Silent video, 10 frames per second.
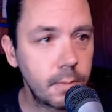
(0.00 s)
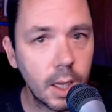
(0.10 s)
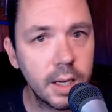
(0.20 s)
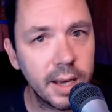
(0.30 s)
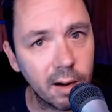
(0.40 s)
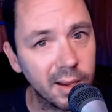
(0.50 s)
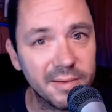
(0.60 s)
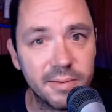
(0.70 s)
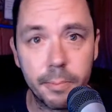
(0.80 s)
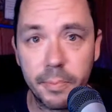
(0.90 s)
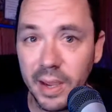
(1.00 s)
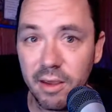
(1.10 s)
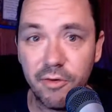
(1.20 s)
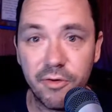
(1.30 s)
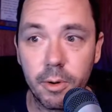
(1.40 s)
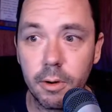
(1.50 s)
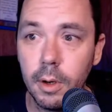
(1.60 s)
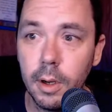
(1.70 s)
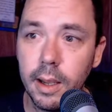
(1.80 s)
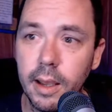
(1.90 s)
Daryl Eves is a big YouTuber.
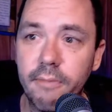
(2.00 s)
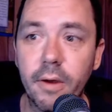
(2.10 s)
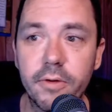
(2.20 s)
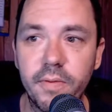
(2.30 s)
If those